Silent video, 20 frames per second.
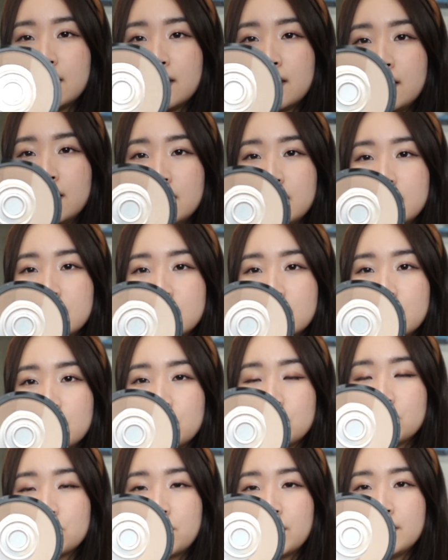Is a
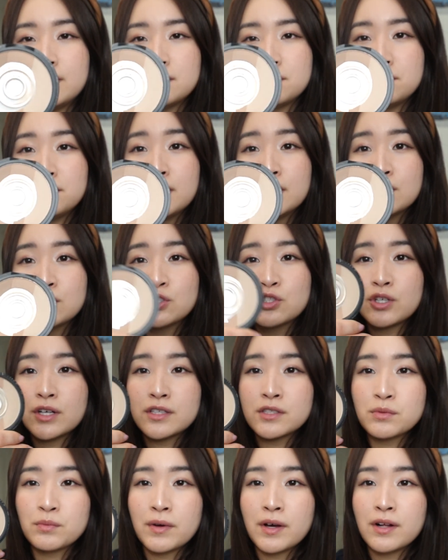great mixture
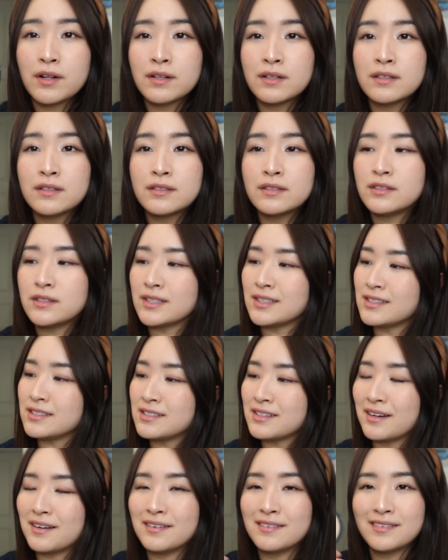as well. You can
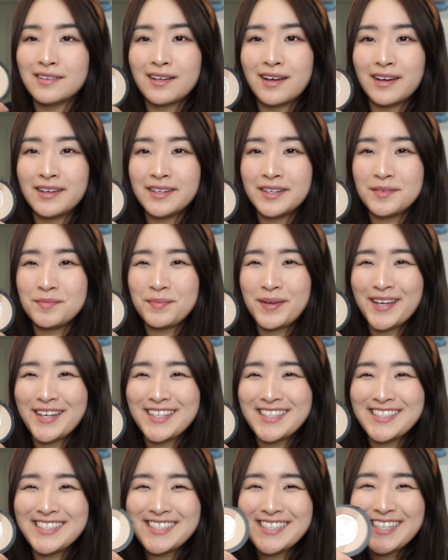tell I
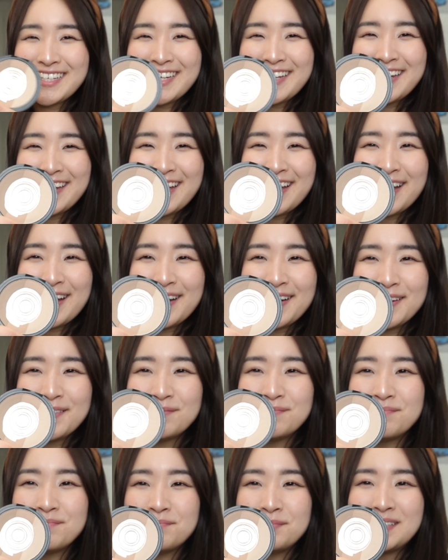headband.
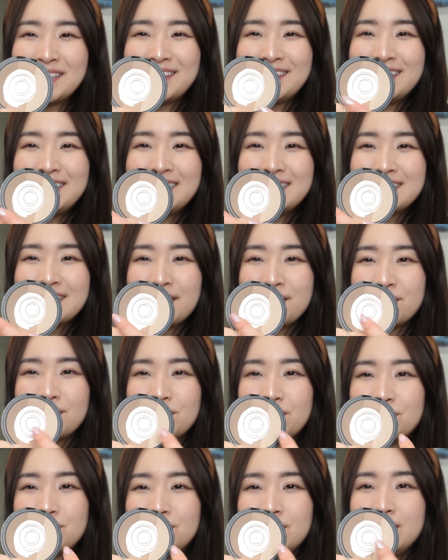But these have
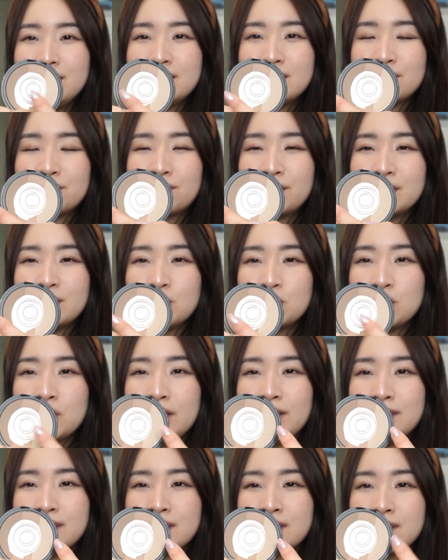3 different
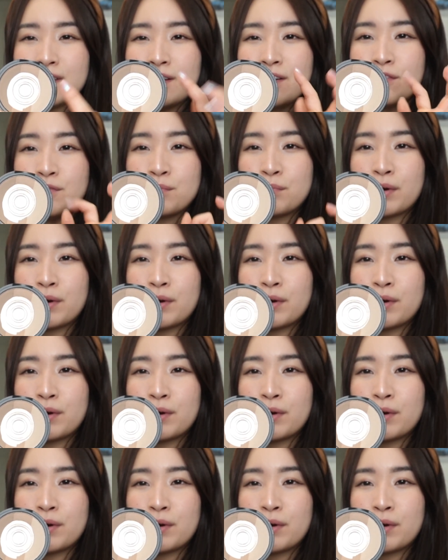shades of